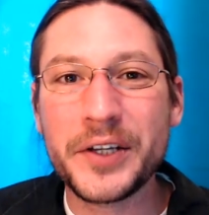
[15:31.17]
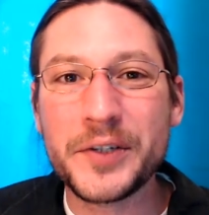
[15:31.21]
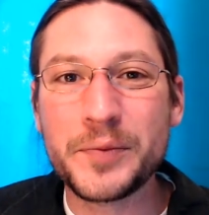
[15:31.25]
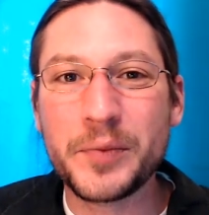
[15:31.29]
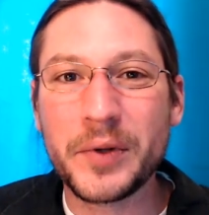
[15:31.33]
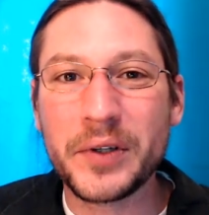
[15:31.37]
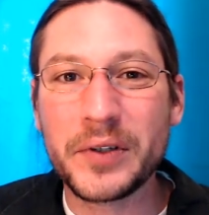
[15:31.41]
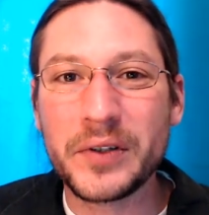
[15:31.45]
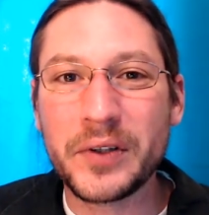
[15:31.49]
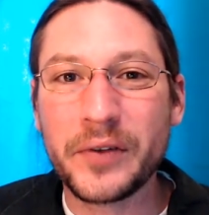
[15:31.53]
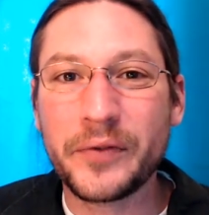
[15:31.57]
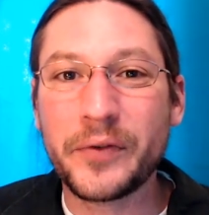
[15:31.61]

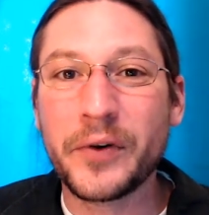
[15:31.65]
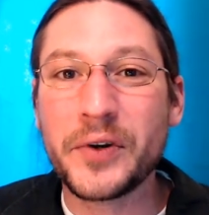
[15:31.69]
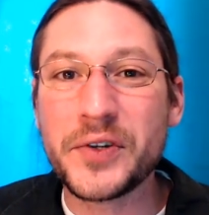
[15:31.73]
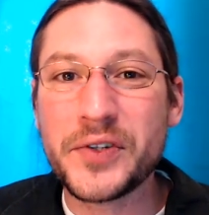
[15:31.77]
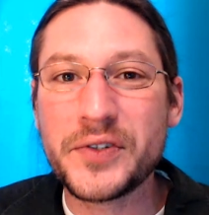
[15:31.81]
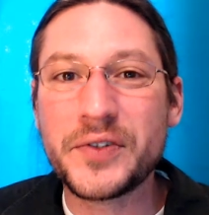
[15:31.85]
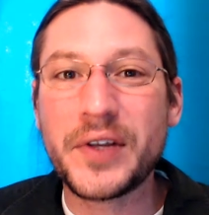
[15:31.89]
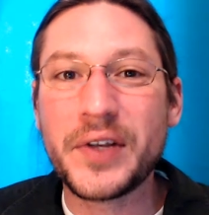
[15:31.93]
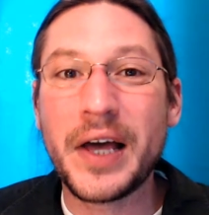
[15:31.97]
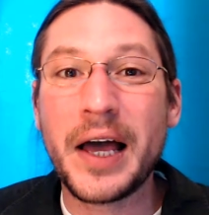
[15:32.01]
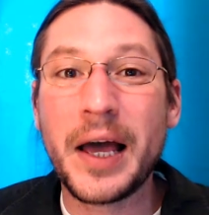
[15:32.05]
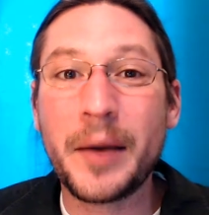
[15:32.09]
But the first
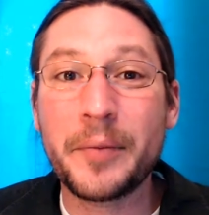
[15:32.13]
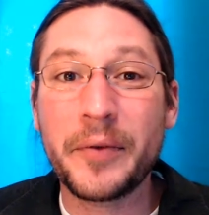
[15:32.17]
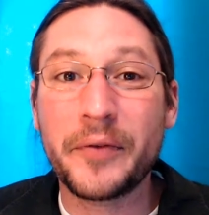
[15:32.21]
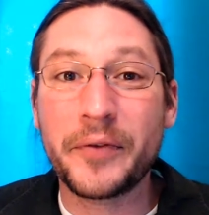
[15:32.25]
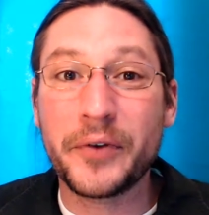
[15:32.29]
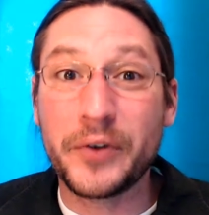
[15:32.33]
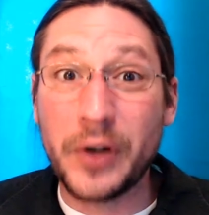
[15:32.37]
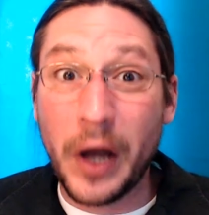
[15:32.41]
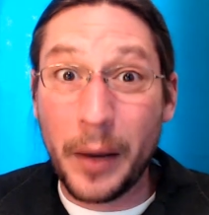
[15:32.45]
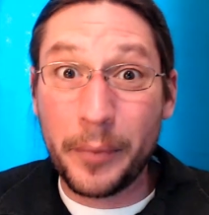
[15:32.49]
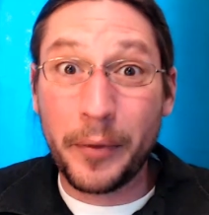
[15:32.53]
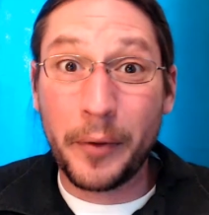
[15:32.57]
time, if you're
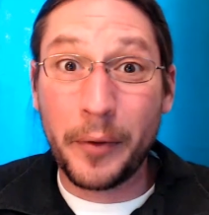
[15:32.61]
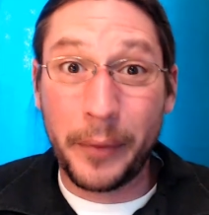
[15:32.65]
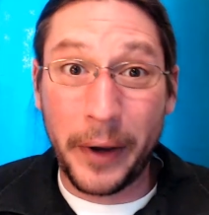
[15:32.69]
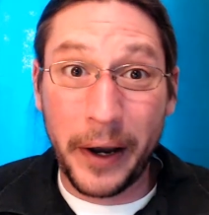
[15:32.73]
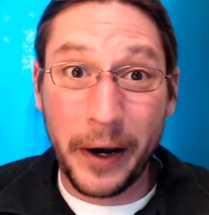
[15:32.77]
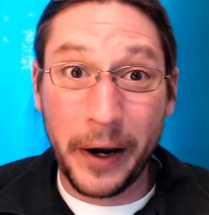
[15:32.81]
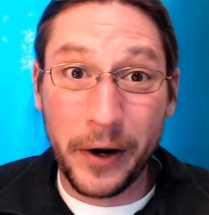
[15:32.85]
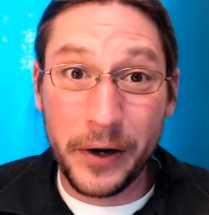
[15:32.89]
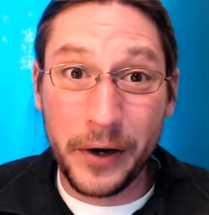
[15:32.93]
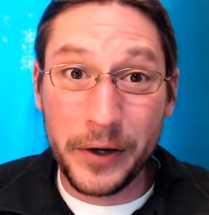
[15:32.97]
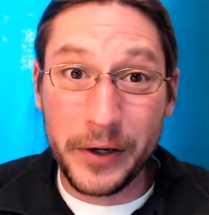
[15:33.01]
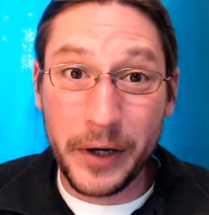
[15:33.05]
not
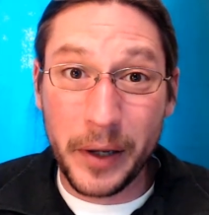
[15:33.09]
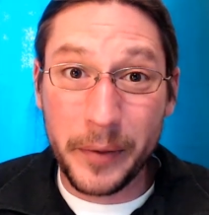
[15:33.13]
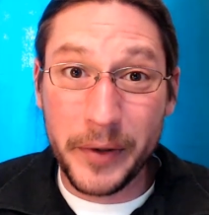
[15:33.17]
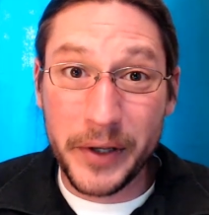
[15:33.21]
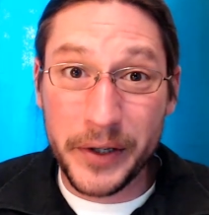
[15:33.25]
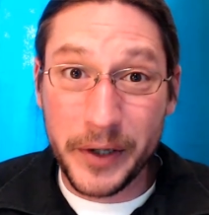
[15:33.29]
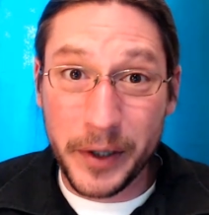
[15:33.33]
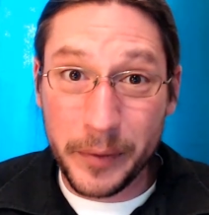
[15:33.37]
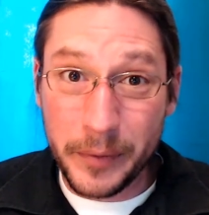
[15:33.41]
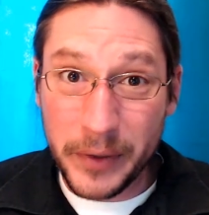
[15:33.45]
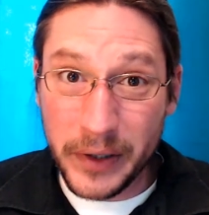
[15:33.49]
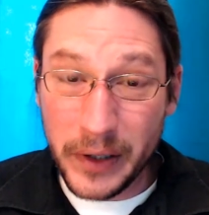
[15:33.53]
prepared, I mean, you
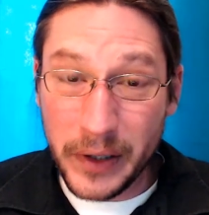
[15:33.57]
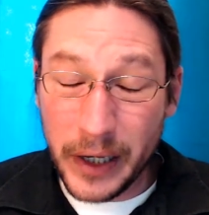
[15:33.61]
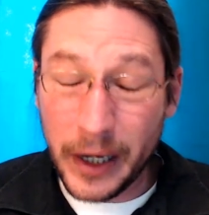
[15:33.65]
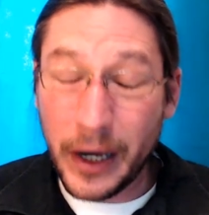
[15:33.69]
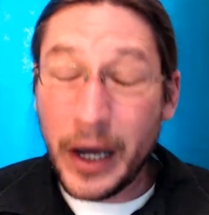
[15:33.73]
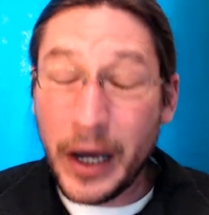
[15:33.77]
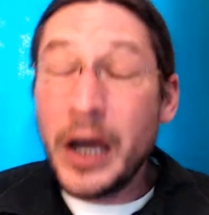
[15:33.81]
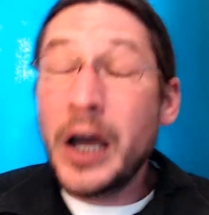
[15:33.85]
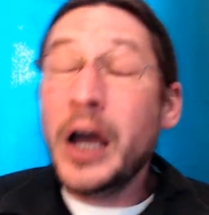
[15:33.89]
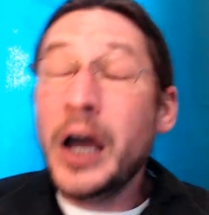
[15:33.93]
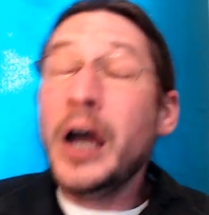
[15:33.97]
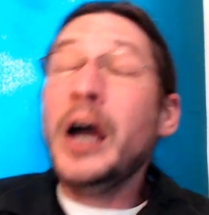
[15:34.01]
can be like,
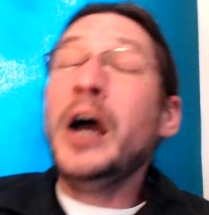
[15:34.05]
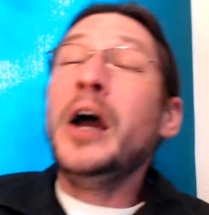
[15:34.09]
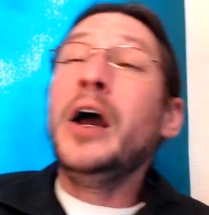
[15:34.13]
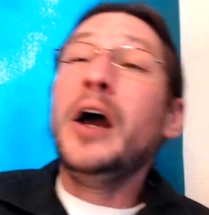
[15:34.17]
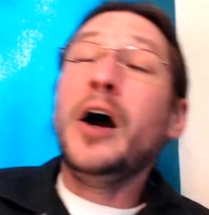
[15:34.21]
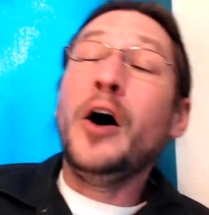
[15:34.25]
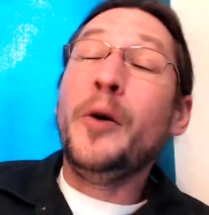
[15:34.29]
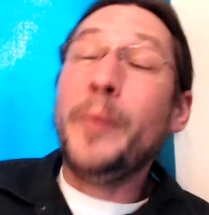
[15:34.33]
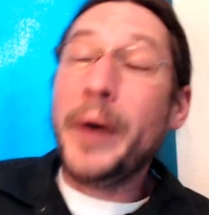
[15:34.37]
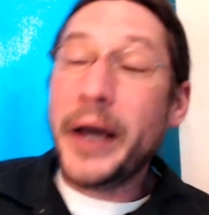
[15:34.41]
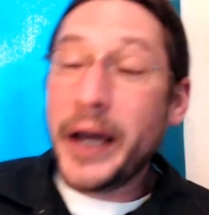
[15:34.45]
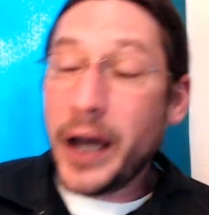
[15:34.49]

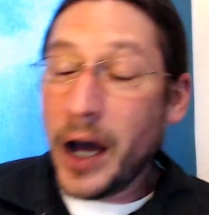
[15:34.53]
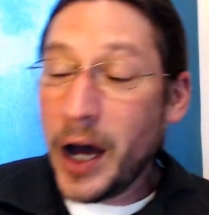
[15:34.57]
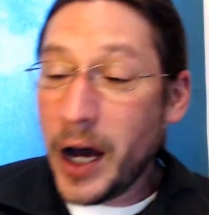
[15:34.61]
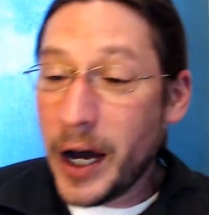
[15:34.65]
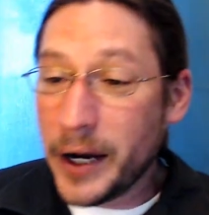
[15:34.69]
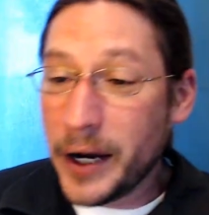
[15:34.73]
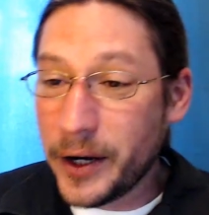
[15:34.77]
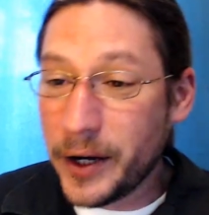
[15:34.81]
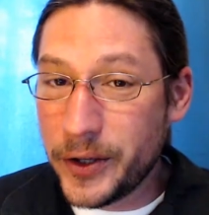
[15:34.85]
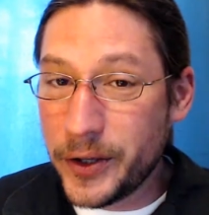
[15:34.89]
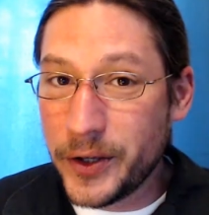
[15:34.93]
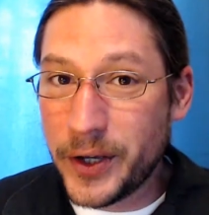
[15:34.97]
"Oh my
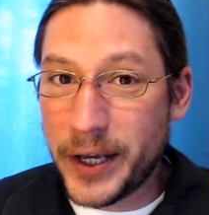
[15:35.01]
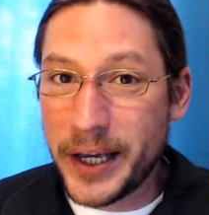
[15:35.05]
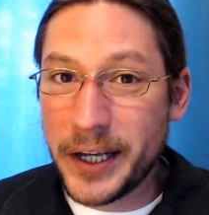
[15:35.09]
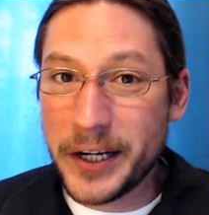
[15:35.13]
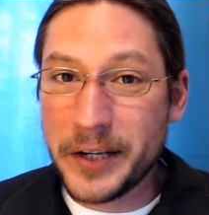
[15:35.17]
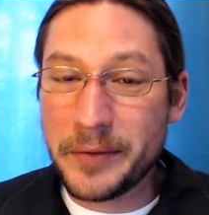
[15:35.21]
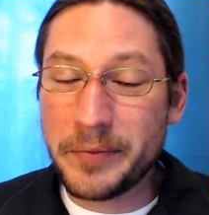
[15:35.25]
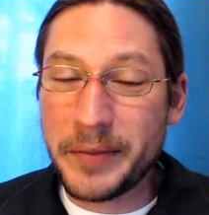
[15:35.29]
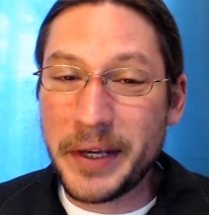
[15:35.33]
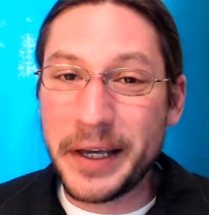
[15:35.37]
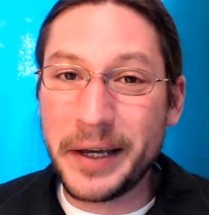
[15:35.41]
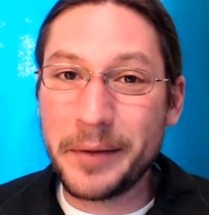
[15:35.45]
God, are you
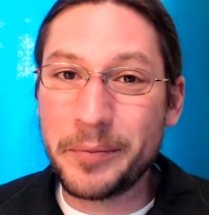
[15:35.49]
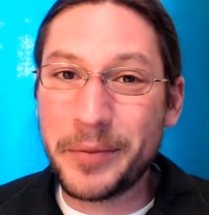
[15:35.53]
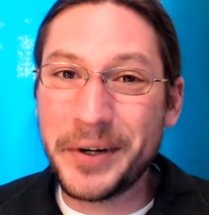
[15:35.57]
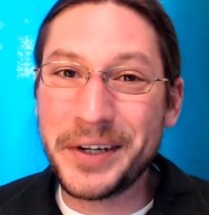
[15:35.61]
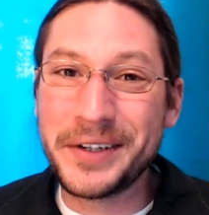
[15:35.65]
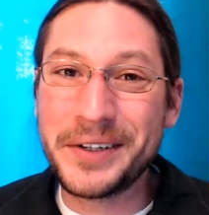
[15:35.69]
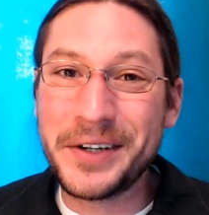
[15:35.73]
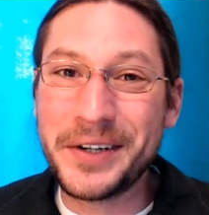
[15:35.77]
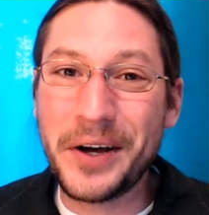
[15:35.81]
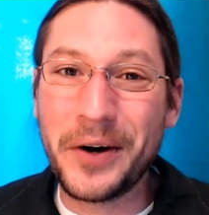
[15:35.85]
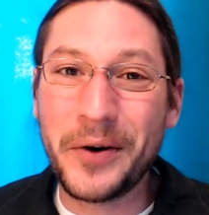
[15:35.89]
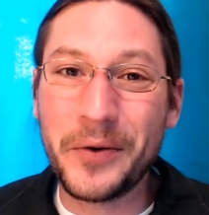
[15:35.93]
kidding me?"
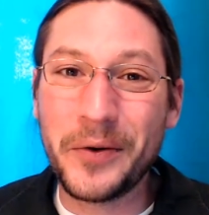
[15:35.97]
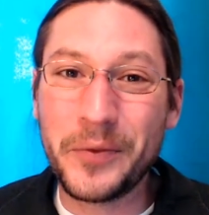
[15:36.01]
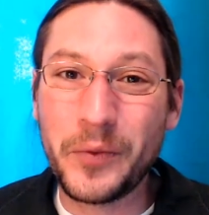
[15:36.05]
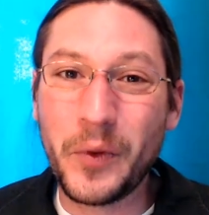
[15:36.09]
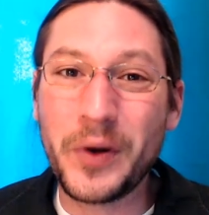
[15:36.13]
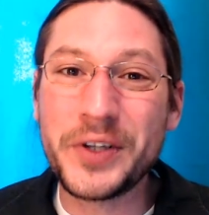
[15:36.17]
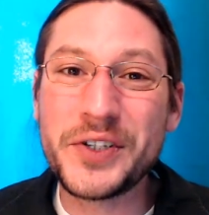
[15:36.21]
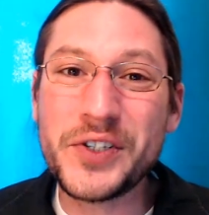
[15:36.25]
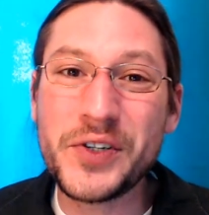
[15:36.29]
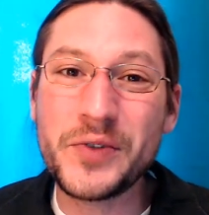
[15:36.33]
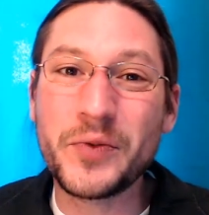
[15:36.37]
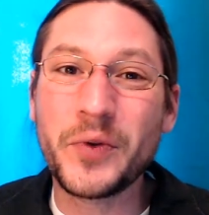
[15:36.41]
But no,
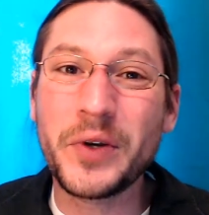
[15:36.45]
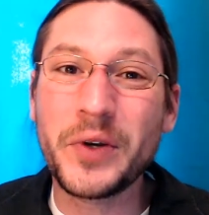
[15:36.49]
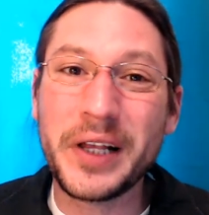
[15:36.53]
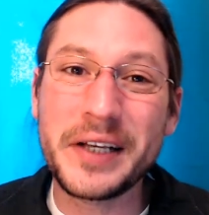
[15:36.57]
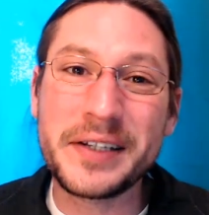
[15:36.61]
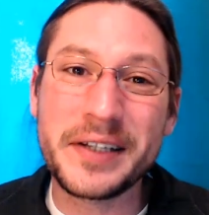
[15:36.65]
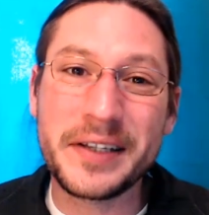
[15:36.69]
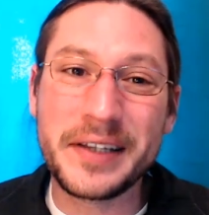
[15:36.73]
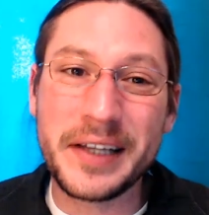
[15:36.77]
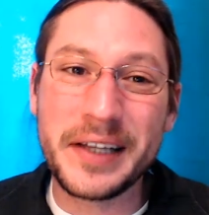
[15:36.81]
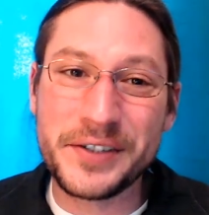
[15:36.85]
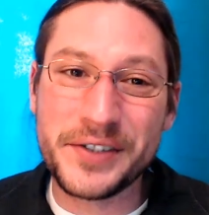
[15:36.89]
once you realize
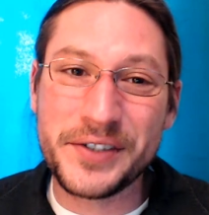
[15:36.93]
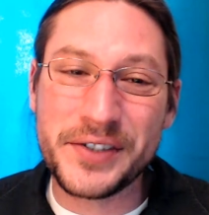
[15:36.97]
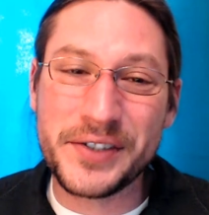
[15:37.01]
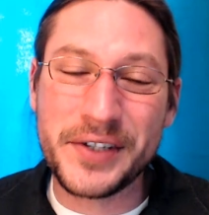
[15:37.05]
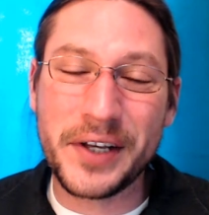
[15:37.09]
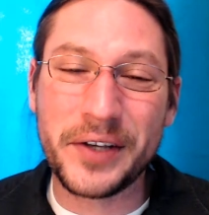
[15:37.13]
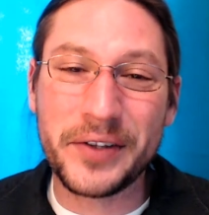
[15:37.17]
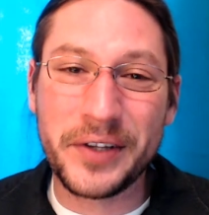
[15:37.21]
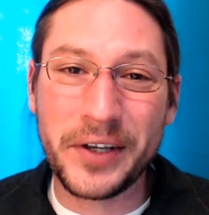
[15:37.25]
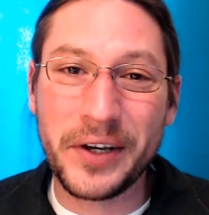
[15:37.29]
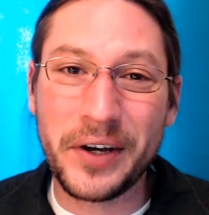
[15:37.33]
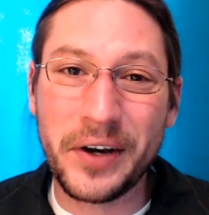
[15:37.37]
that that's just how
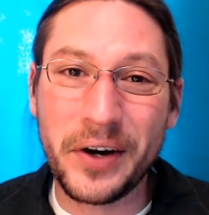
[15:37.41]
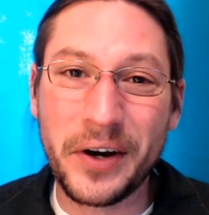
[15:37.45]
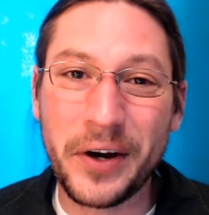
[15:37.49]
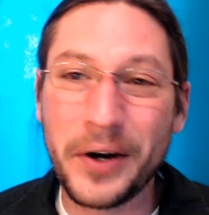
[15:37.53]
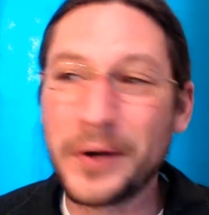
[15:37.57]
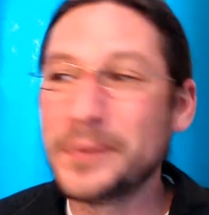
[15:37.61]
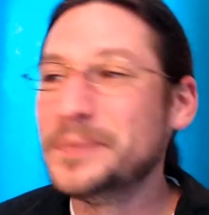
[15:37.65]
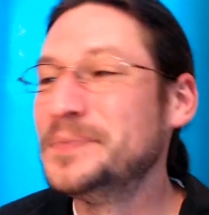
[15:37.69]
they are,